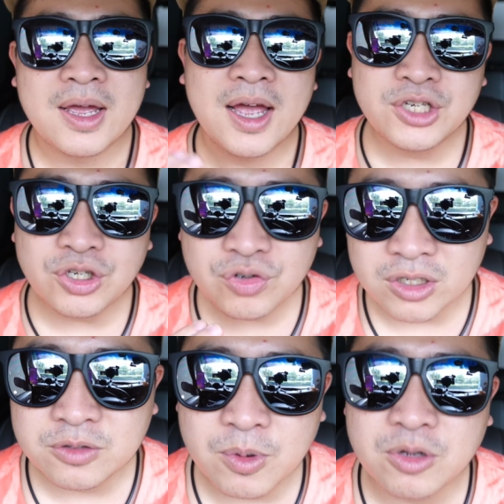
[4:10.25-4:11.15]
Actually,
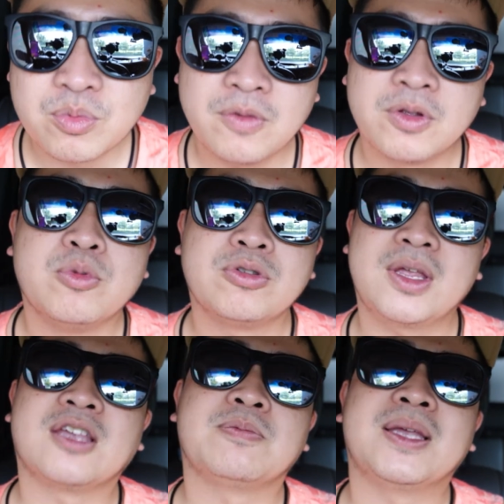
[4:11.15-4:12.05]
transport is one of the most
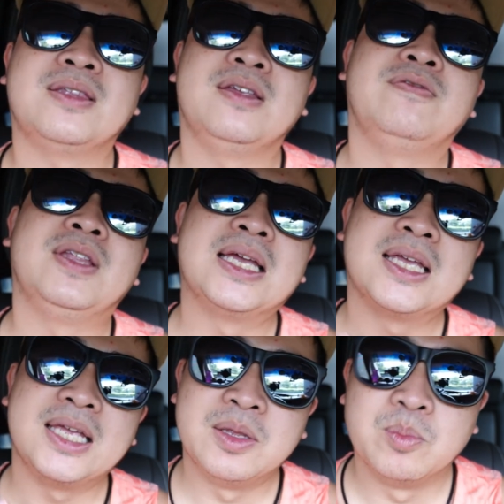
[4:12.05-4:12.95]
expensive thing
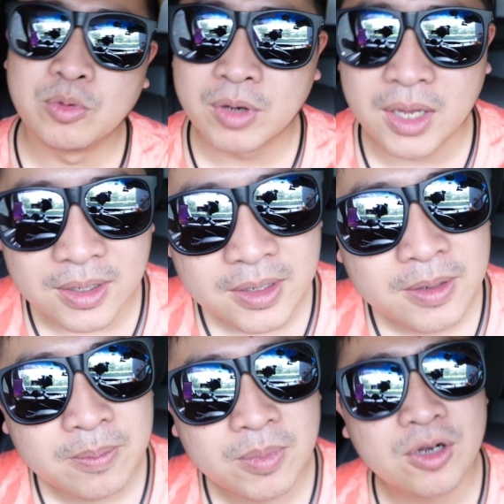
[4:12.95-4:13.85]
in Phuket
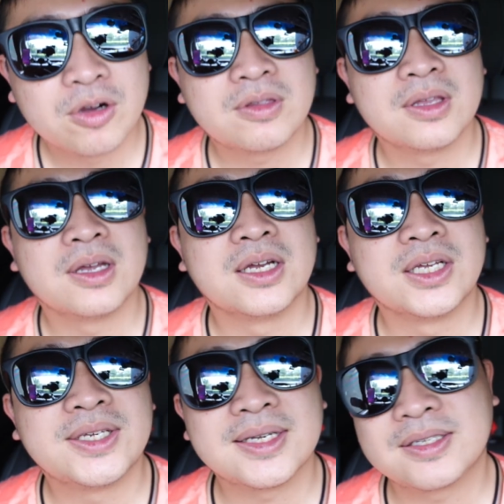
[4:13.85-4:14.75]
because
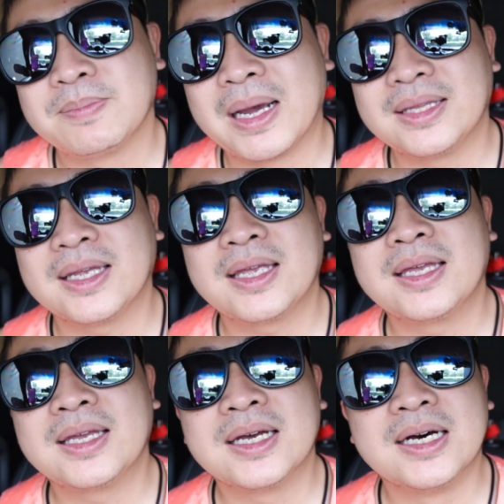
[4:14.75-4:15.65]
just by
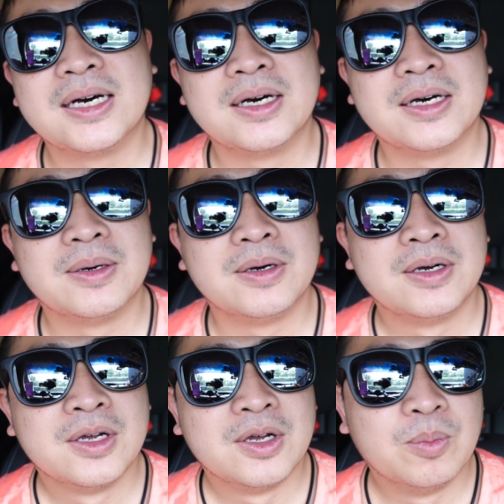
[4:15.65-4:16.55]
taking a
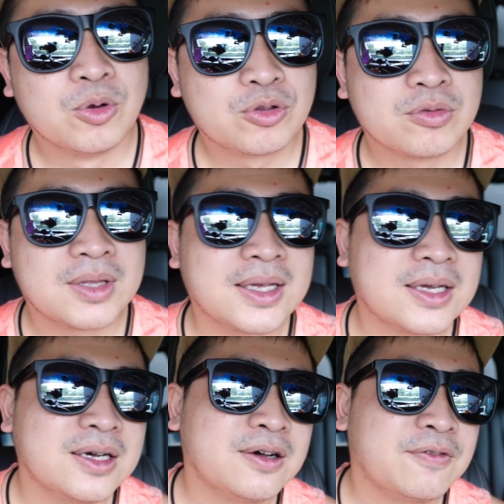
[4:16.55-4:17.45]

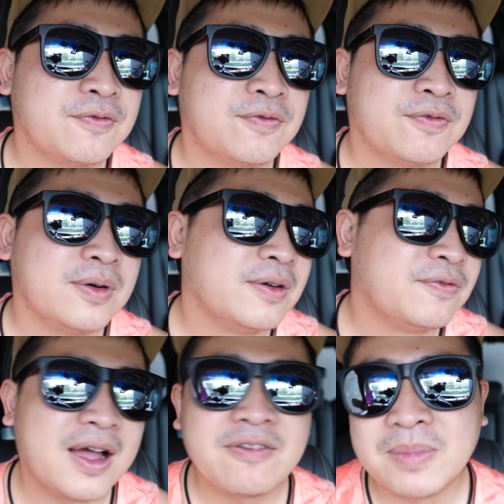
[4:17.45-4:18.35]
motorcycle
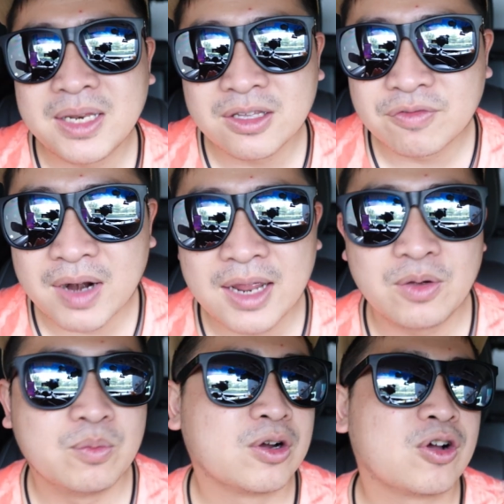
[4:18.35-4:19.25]
5 minutes ride
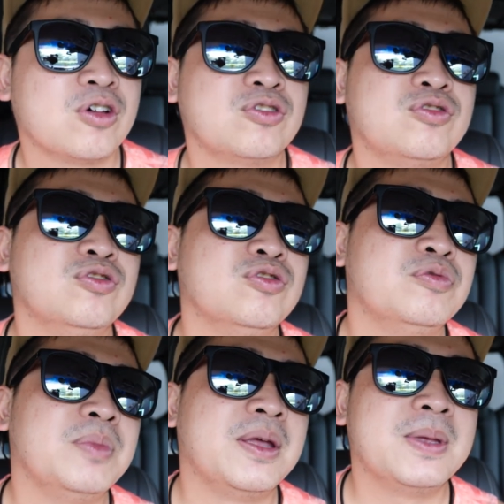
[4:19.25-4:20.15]
will cost you
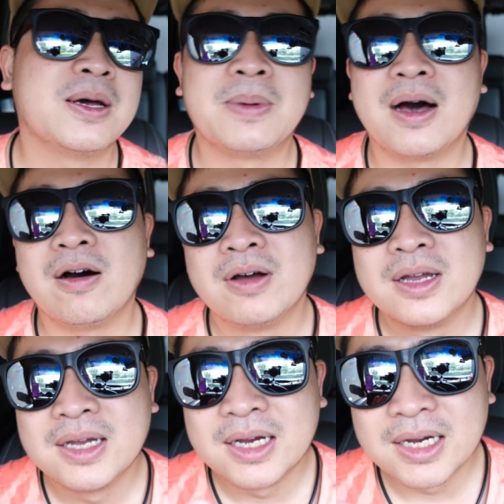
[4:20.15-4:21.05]
maybe about
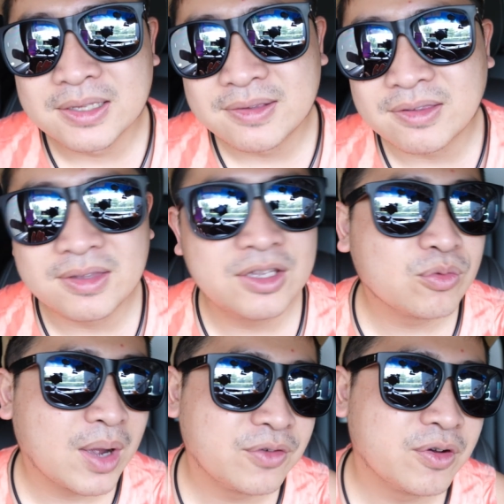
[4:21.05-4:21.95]
60 to
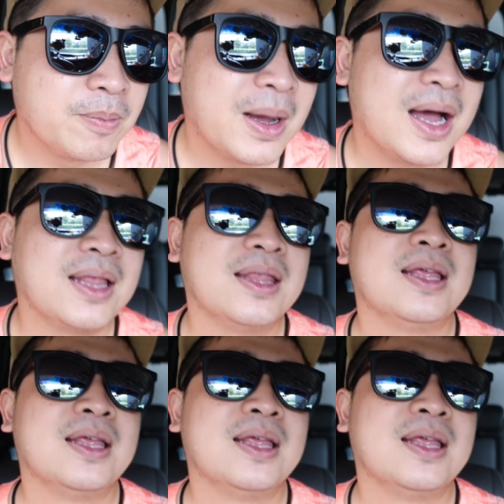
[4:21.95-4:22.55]
100 baht.